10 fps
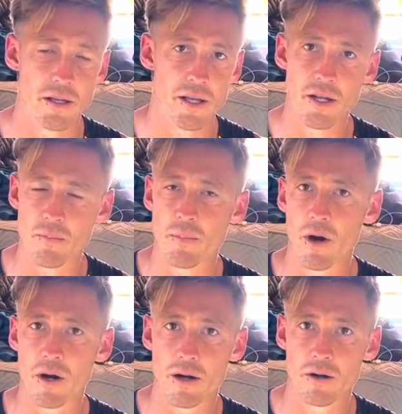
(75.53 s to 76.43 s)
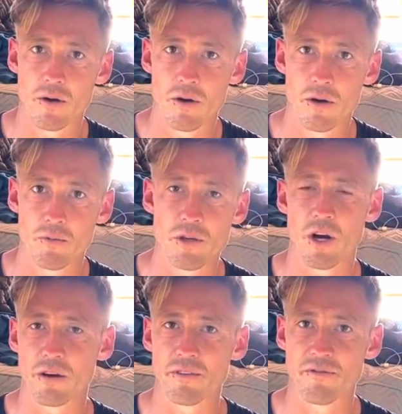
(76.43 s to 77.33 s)
in a bar. We
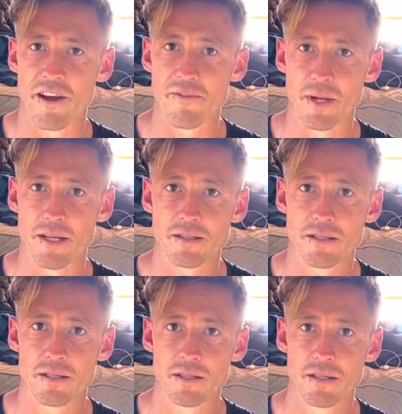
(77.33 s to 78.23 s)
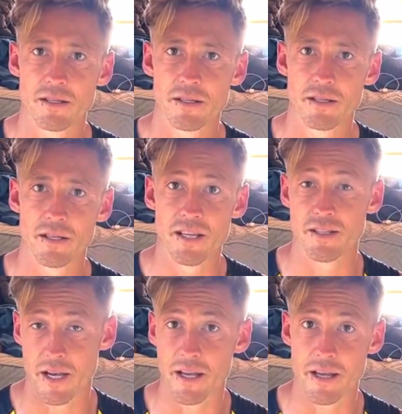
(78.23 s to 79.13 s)
talked for 5 minutes. He's
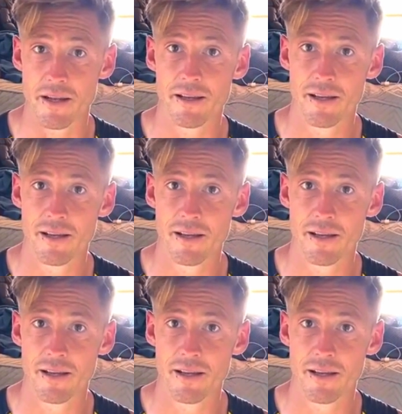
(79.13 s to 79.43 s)
an idiot.